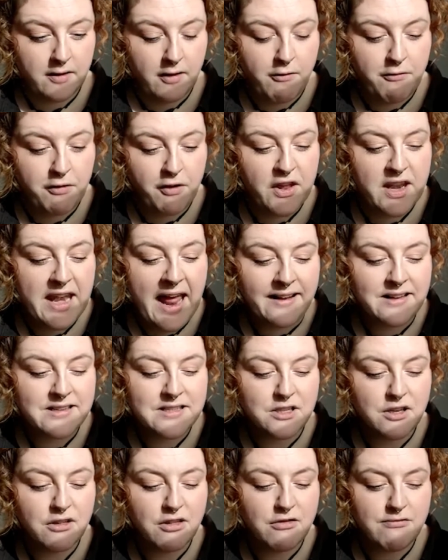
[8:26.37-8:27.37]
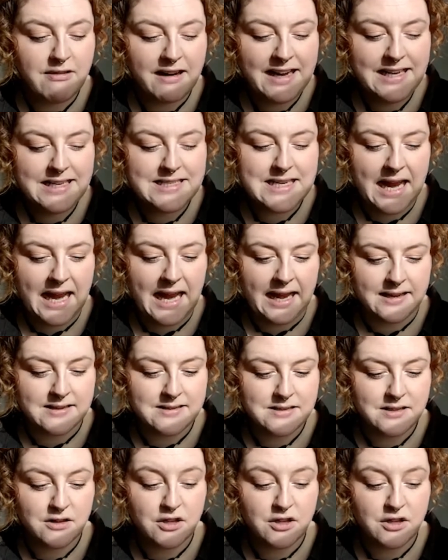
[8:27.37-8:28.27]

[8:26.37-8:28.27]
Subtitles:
For the next 3 days,